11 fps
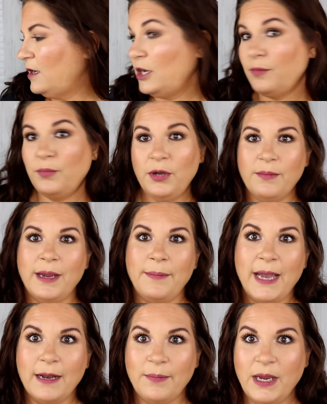I put my
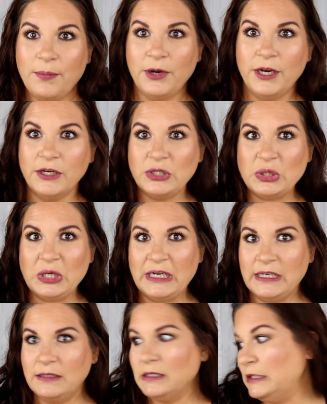pad of paper here so I
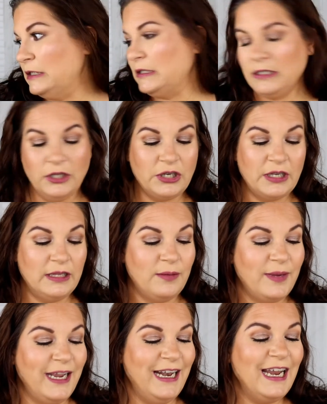look a little
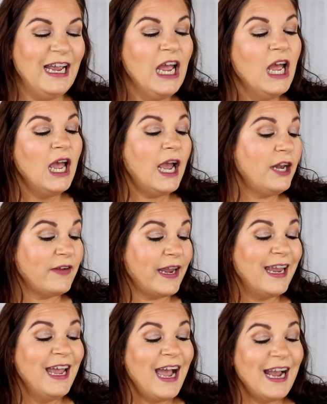bit. Anyway,
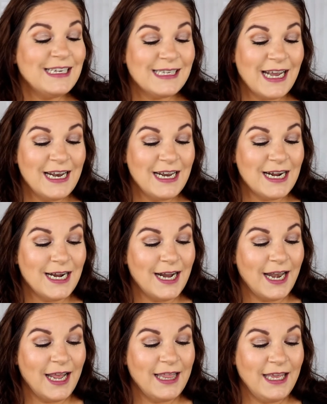I decided
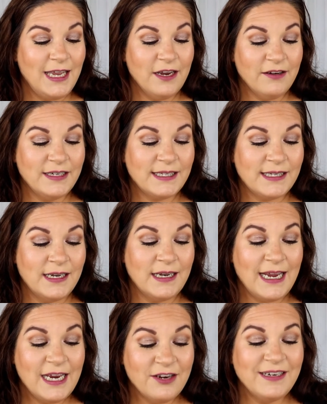on the
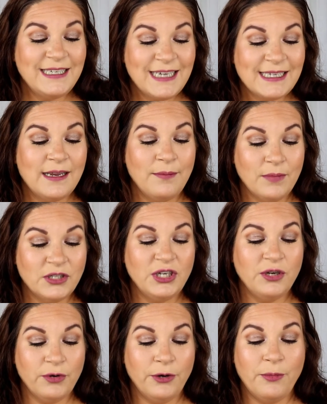Iridescent
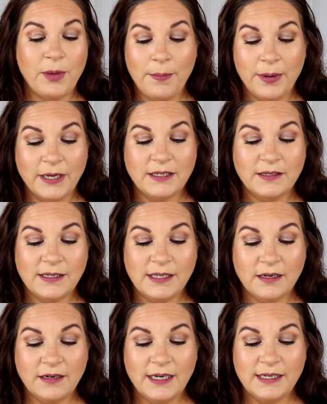Multi-Chrome Bundle
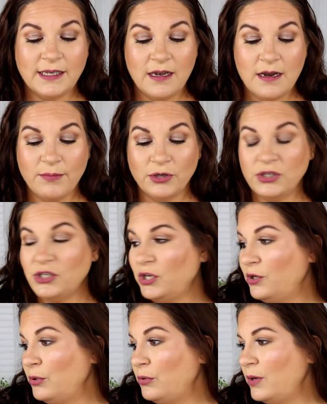Series number
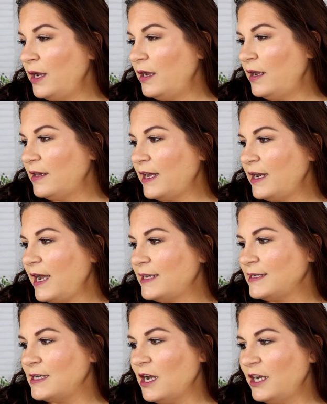2, and that
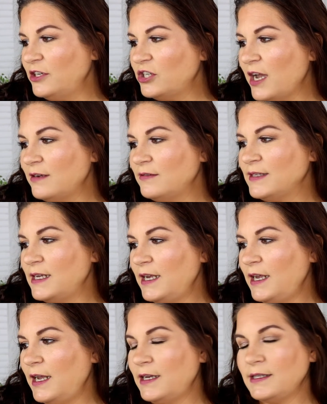has 9 shadows in
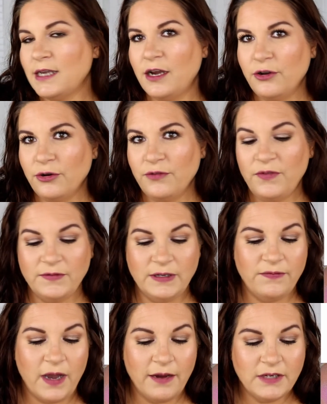it, and it's
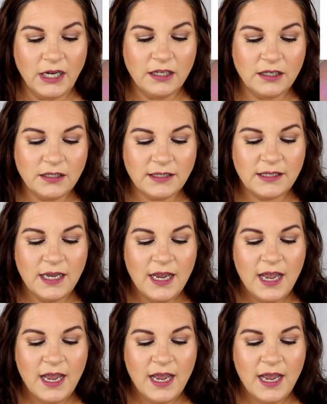$155.